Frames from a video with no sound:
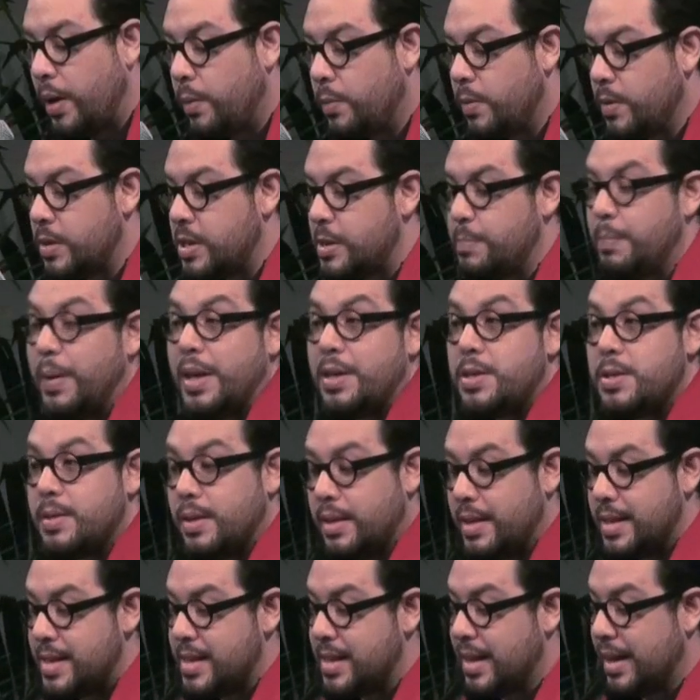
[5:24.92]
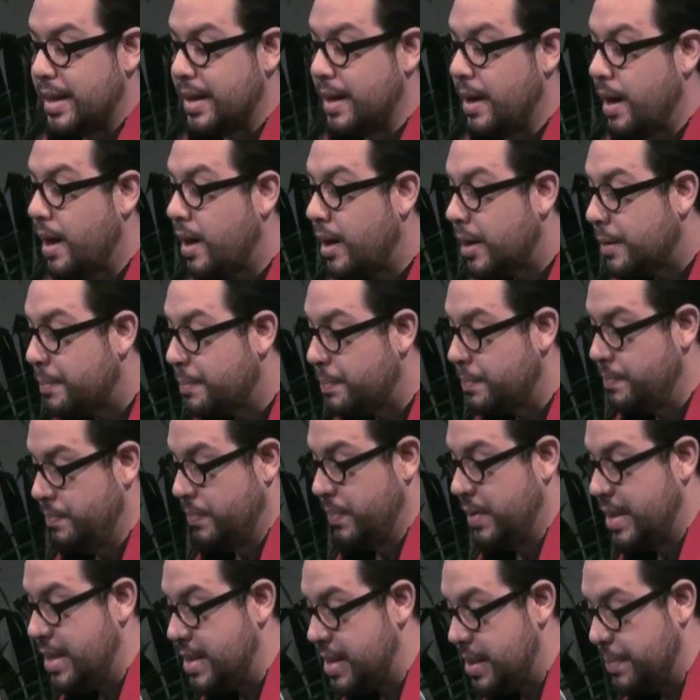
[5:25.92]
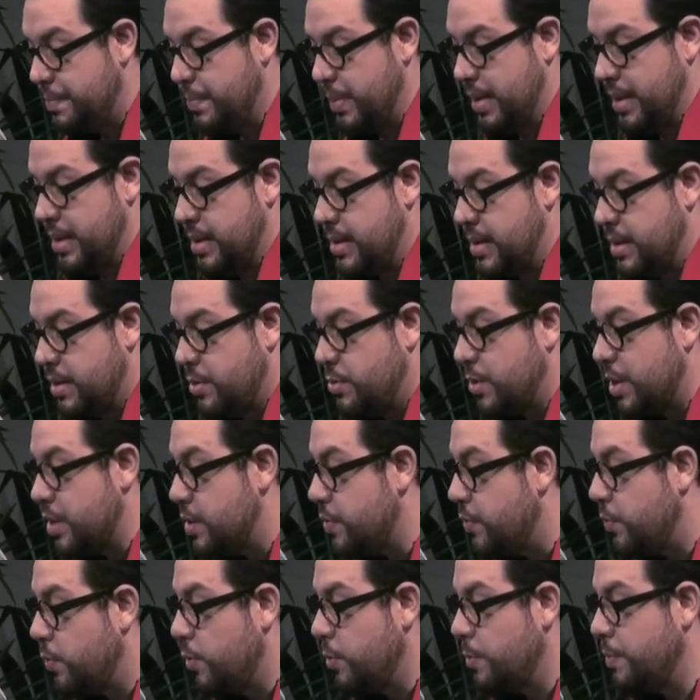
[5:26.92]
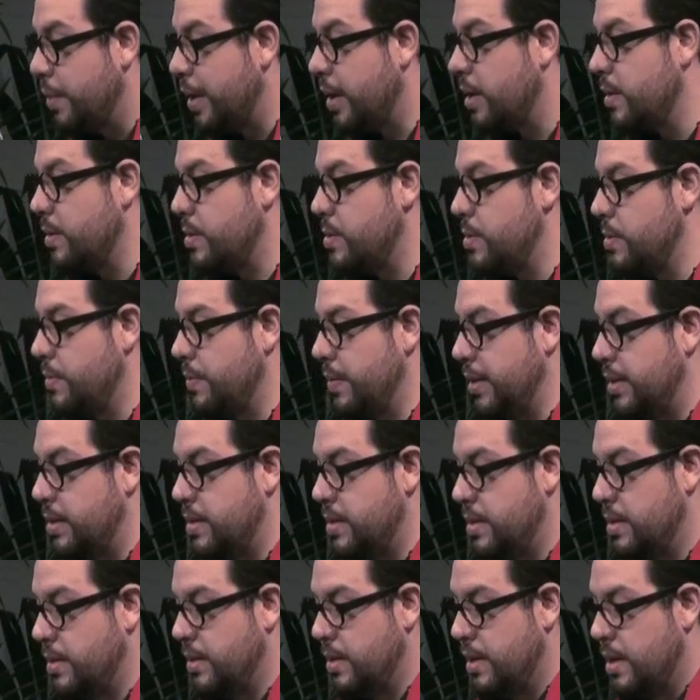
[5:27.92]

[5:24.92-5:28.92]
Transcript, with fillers: way will spatial design art disciplines transform because of it?